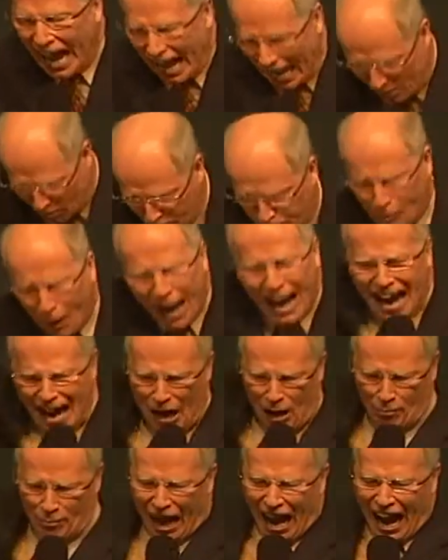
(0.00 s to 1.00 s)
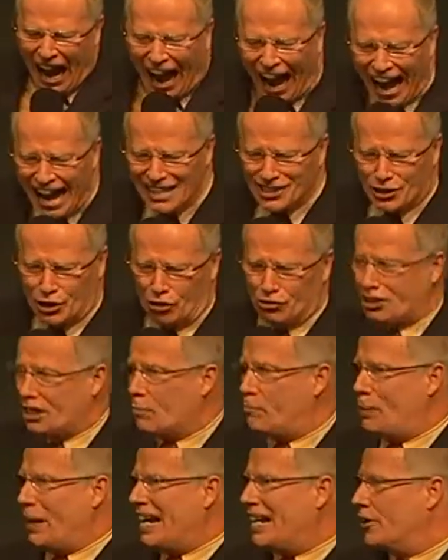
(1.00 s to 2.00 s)
and bam, angels
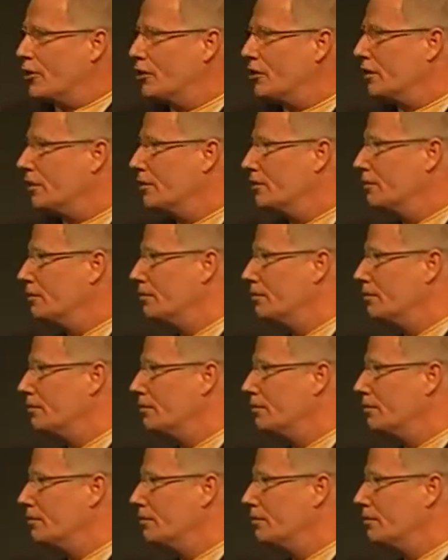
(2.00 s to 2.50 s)
appeared.